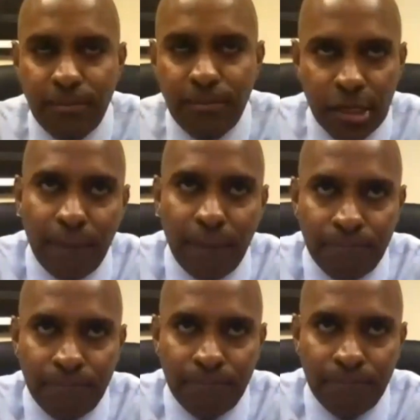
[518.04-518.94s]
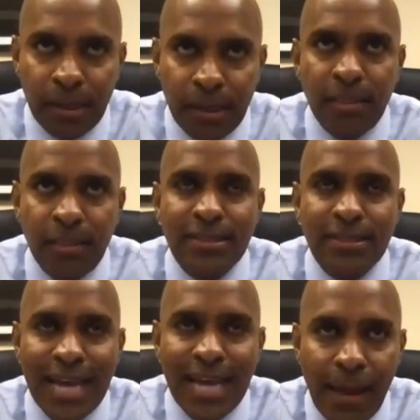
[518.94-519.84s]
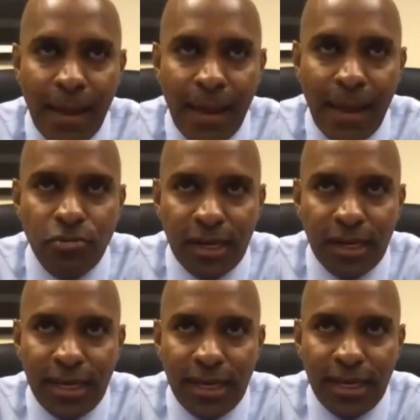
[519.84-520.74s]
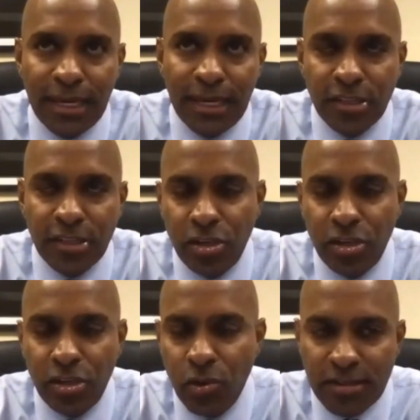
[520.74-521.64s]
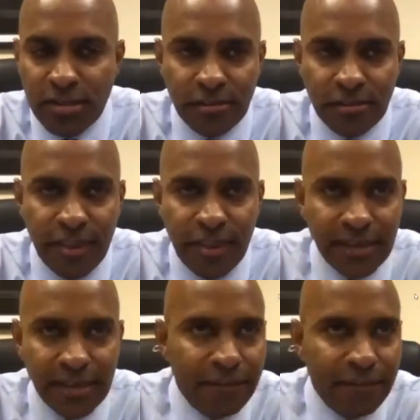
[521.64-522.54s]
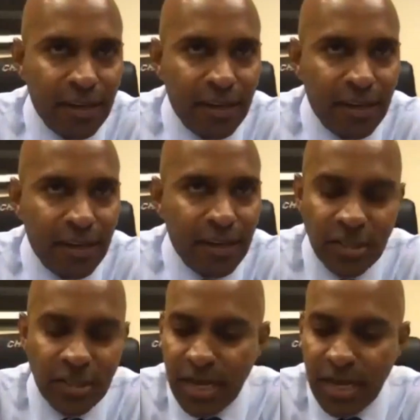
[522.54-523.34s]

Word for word: Um, I tell people cooperate um, because you need to have your day in court.